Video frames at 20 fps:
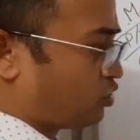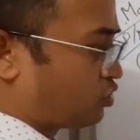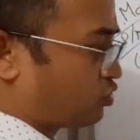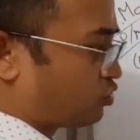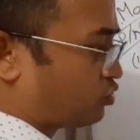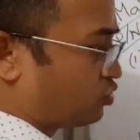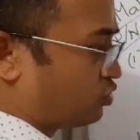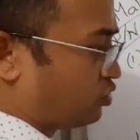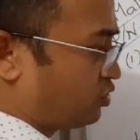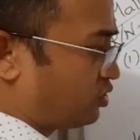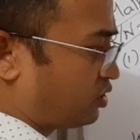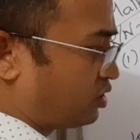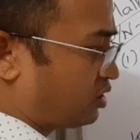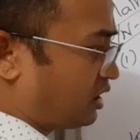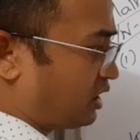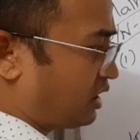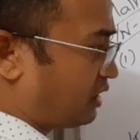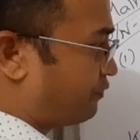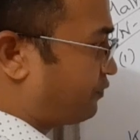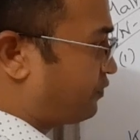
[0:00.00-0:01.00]
2,
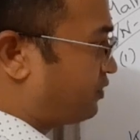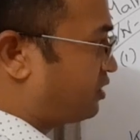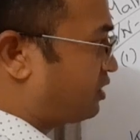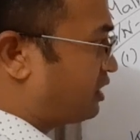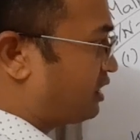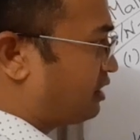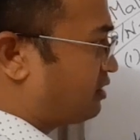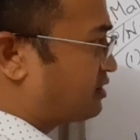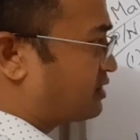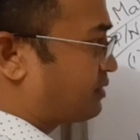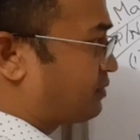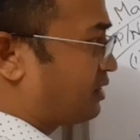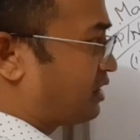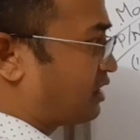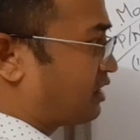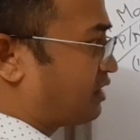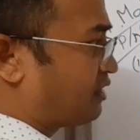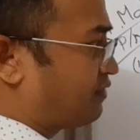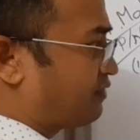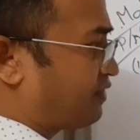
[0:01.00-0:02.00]
3.
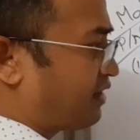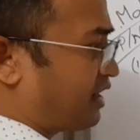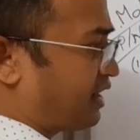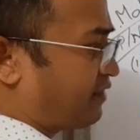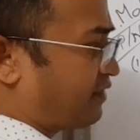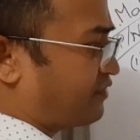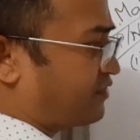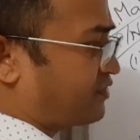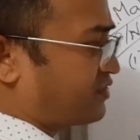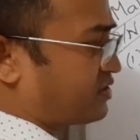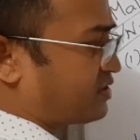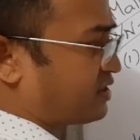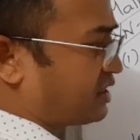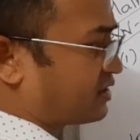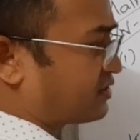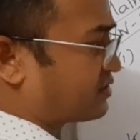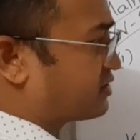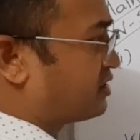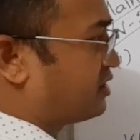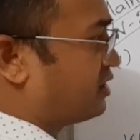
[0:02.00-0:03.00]
Similarly, 5,
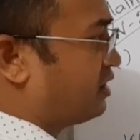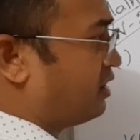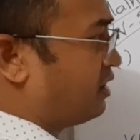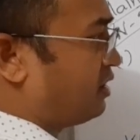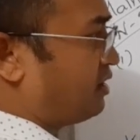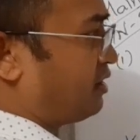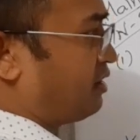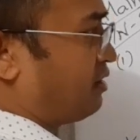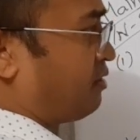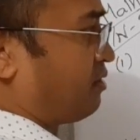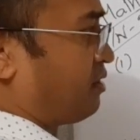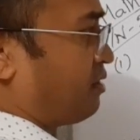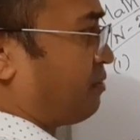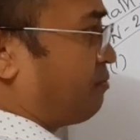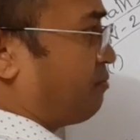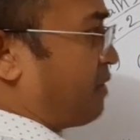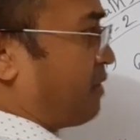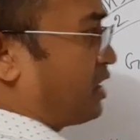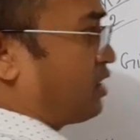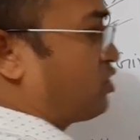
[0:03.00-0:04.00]
6,
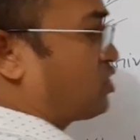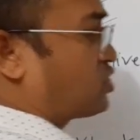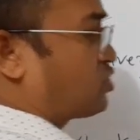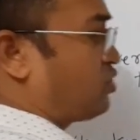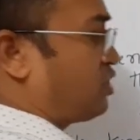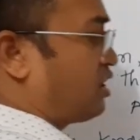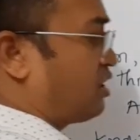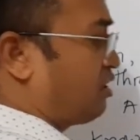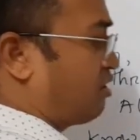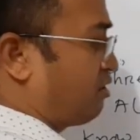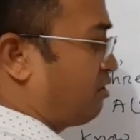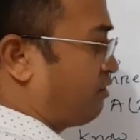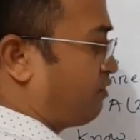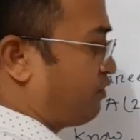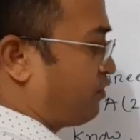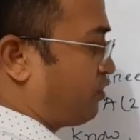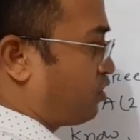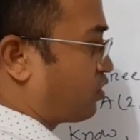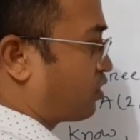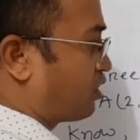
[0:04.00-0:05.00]
-1,
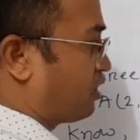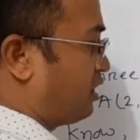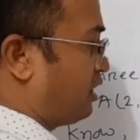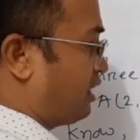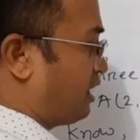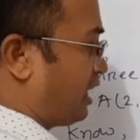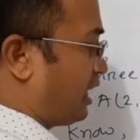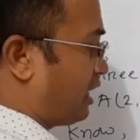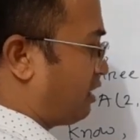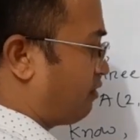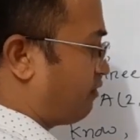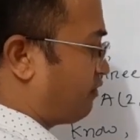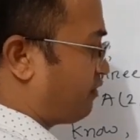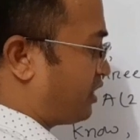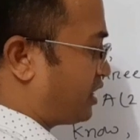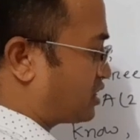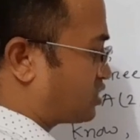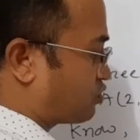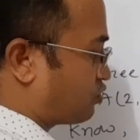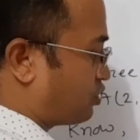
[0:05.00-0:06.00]
4, and
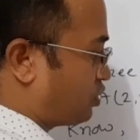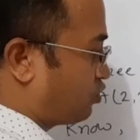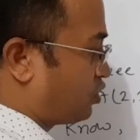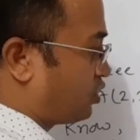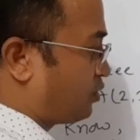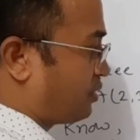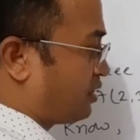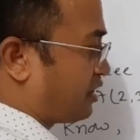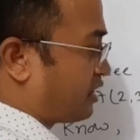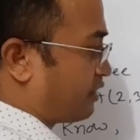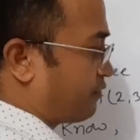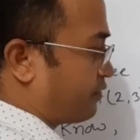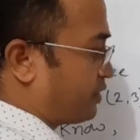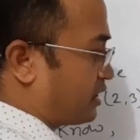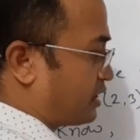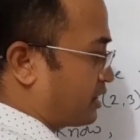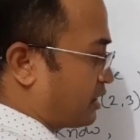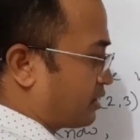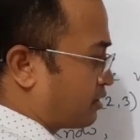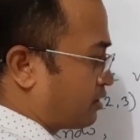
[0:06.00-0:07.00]
first one will be
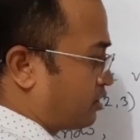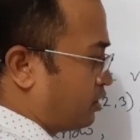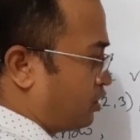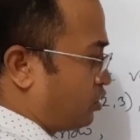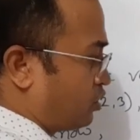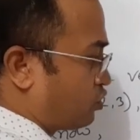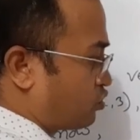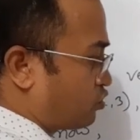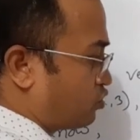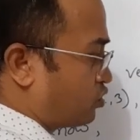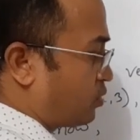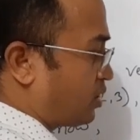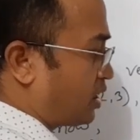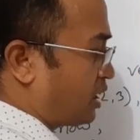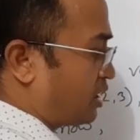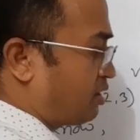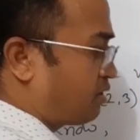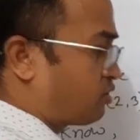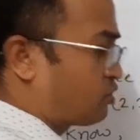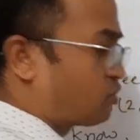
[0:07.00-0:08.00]
repeated, 2 by
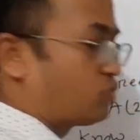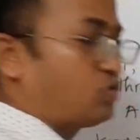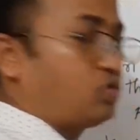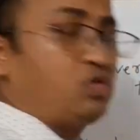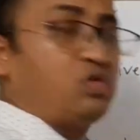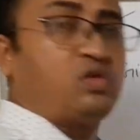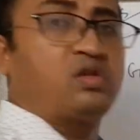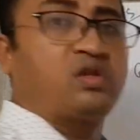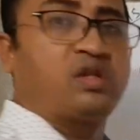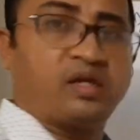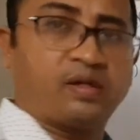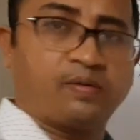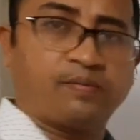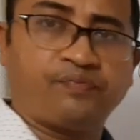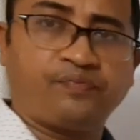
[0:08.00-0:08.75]
2, 3.